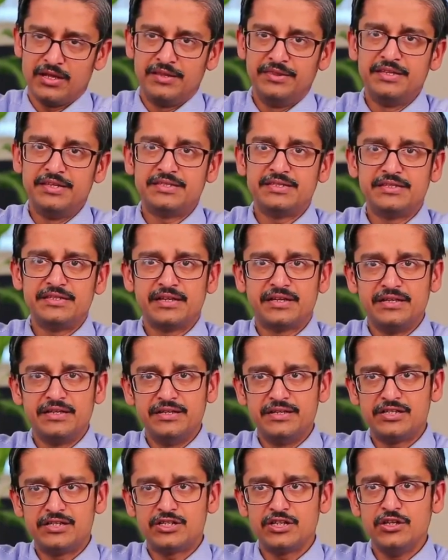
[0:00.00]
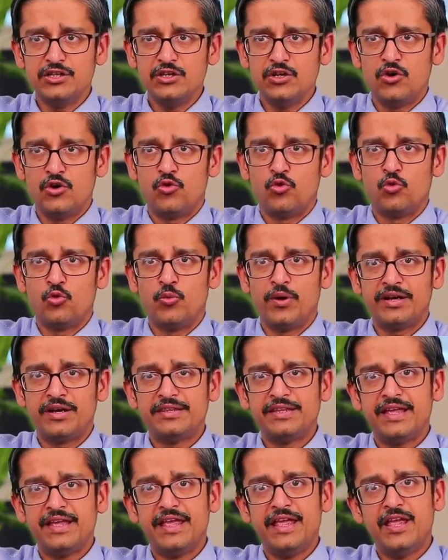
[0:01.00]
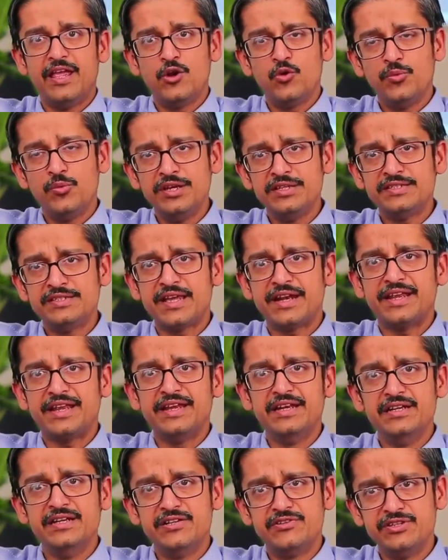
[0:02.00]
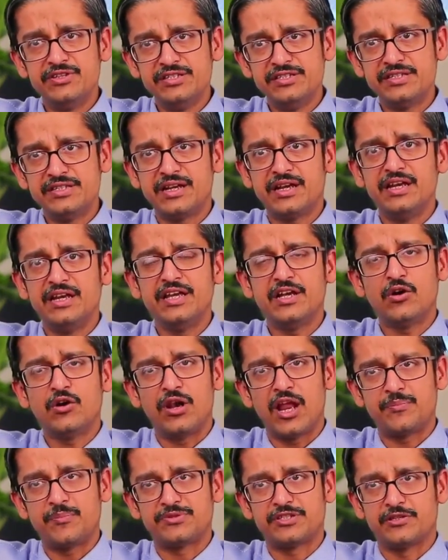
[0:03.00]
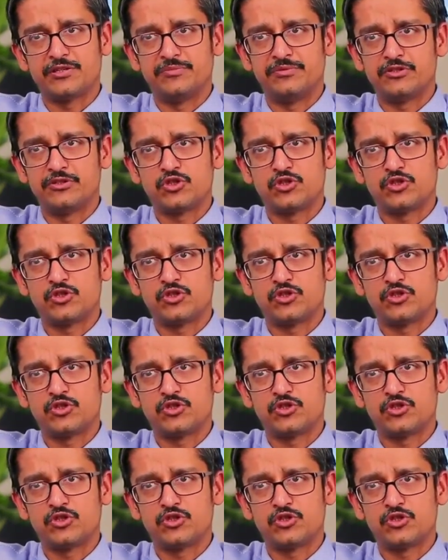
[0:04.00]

This is a condition where the airways are intrinsically collapsible.